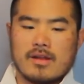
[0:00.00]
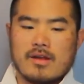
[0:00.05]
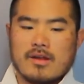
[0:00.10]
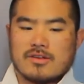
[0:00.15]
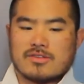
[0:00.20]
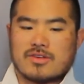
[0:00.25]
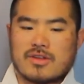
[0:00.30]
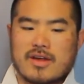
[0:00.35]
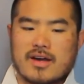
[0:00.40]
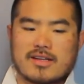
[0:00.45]

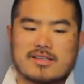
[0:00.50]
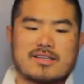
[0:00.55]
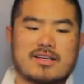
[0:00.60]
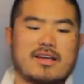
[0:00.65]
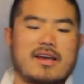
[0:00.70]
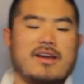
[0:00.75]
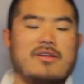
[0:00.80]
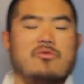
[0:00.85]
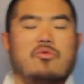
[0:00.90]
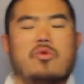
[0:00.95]
So that's,
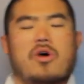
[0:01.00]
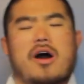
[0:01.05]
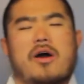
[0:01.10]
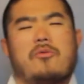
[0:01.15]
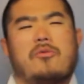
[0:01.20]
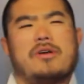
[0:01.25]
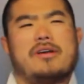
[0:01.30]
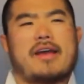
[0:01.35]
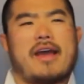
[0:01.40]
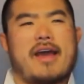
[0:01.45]
again, why
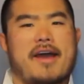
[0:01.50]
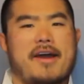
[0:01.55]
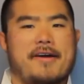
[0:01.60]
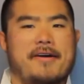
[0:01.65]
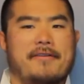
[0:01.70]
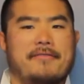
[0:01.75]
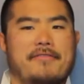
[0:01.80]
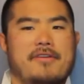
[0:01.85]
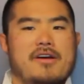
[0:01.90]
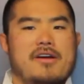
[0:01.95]
we
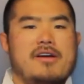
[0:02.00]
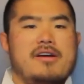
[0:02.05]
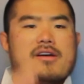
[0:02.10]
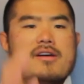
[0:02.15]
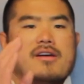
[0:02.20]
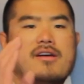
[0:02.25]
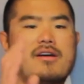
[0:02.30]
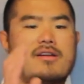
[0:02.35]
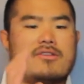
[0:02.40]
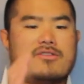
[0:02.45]
have
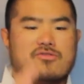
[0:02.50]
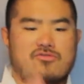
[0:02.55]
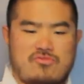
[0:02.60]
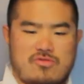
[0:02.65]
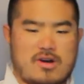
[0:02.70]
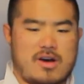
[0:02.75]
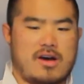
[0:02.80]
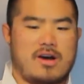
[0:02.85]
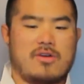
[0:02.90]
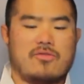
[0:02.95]

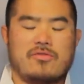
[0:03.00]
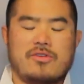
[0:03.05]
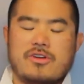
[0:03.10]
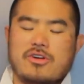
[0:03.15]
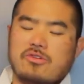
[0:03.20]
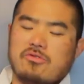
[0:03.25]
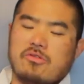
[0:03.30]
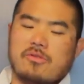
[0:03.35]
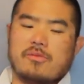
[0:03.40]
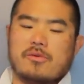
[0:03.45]

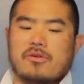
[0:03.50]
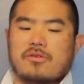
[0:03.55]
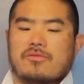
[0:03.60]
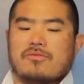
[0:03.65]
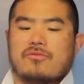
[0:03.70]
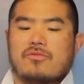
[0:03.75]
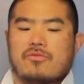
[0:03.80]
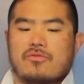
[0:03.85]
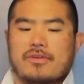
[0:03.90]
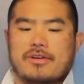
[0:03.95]
renewable
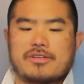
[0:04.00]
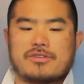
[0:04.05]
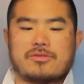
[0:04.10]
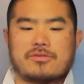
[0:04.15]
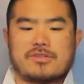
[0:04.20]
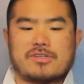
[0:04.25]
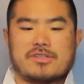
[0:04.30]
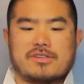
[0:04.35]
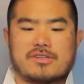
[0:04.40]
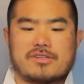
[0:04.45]

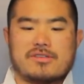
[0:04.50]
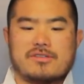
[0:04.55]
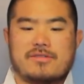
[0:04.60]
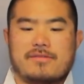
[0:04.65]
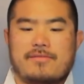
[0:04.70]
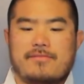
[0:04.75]
resources.